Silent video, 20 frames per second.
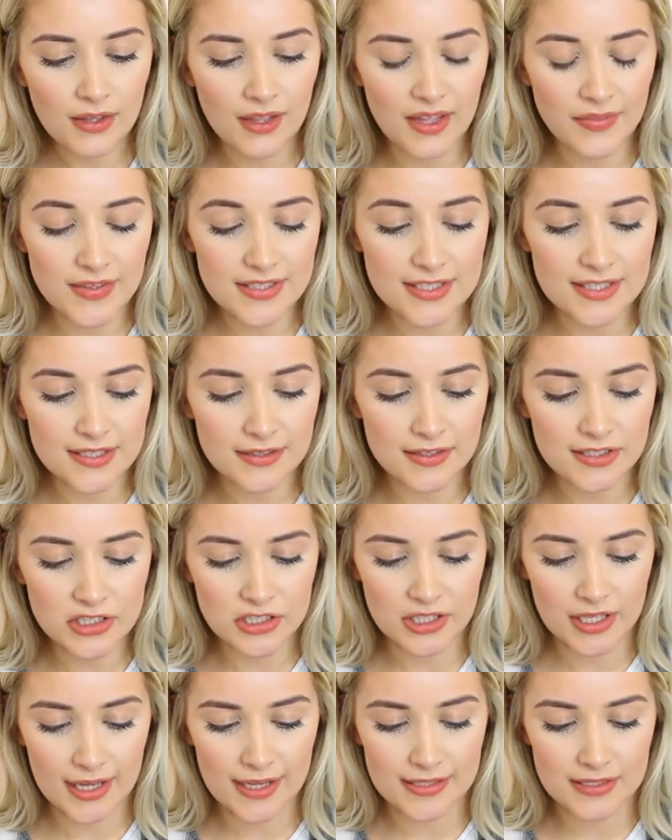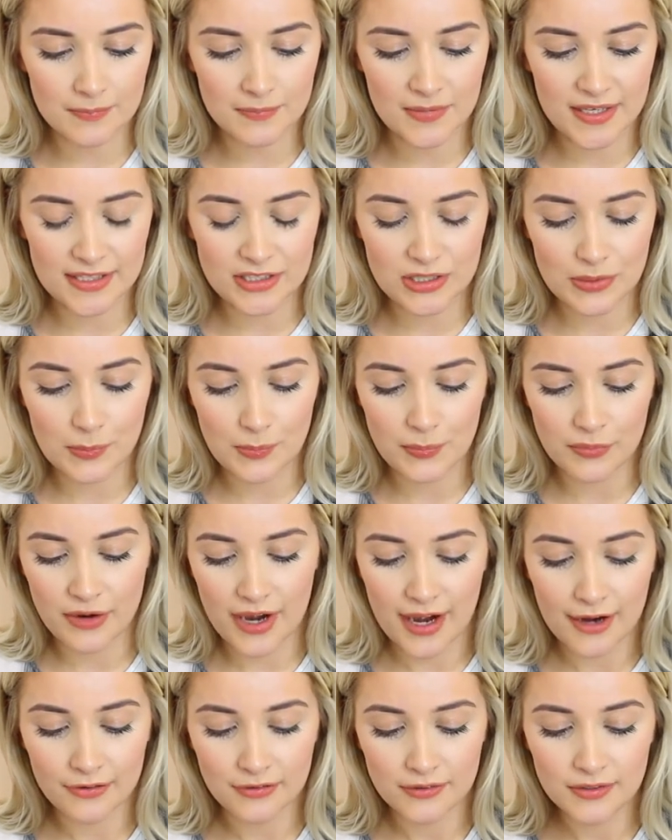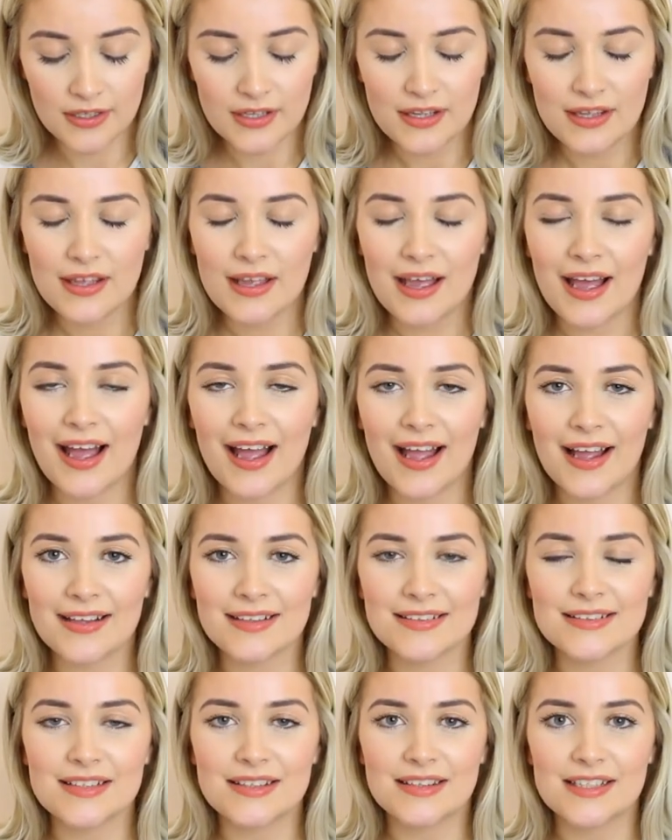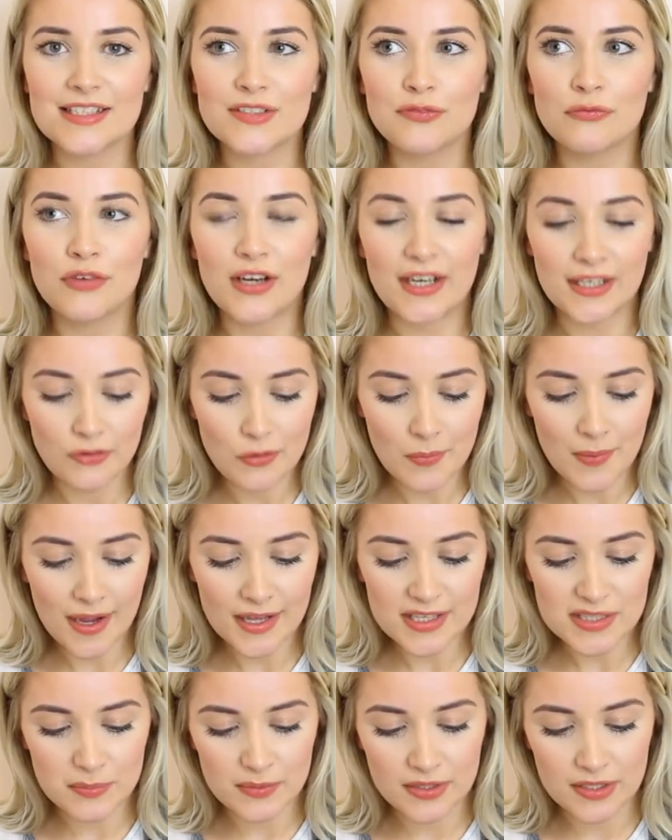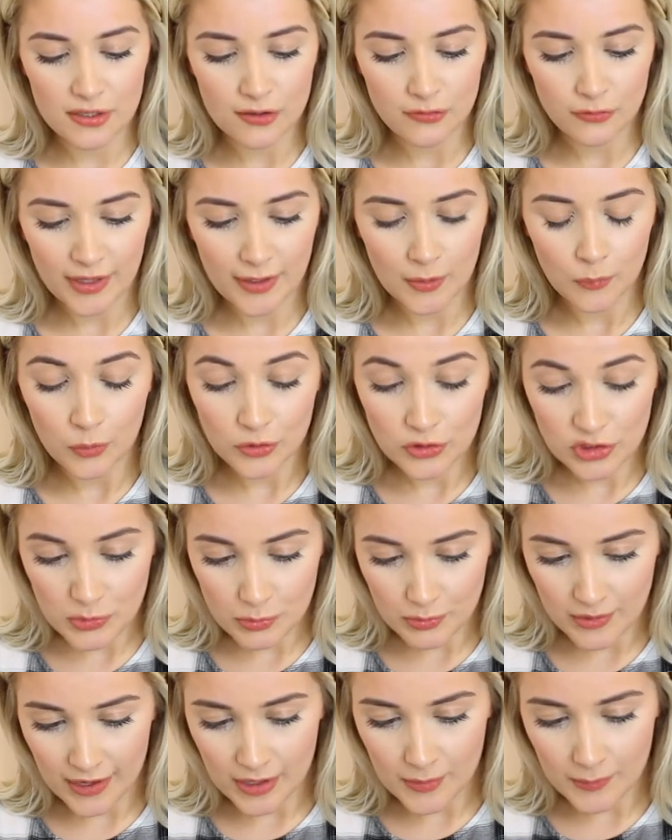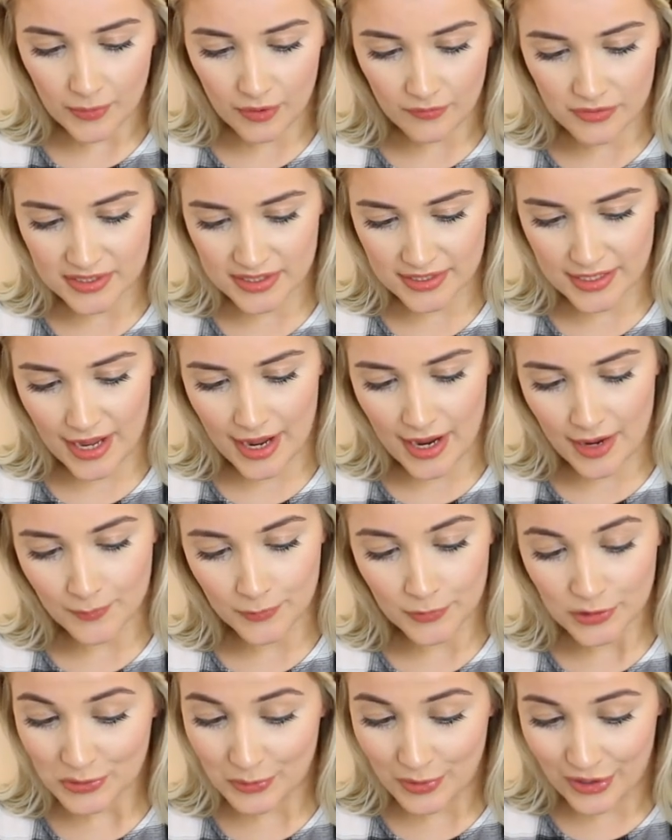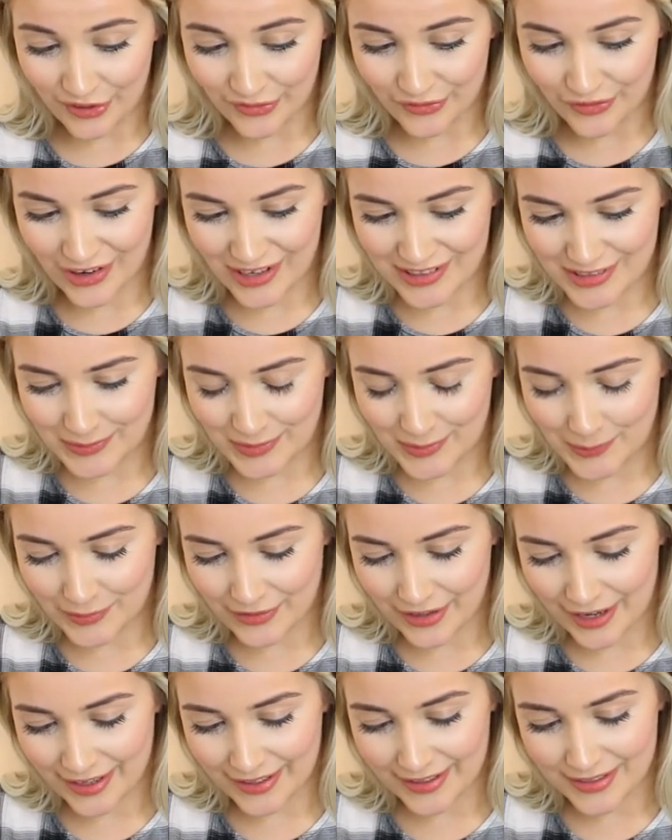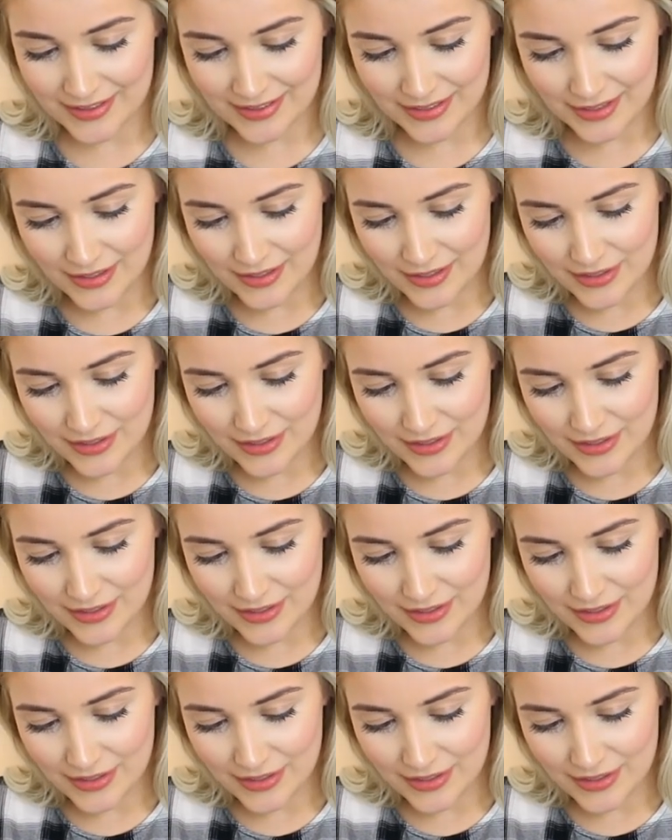And this is in the shade medium brown. And this really reminds me of like Wonderbrow, but obviously at a much more affordable price.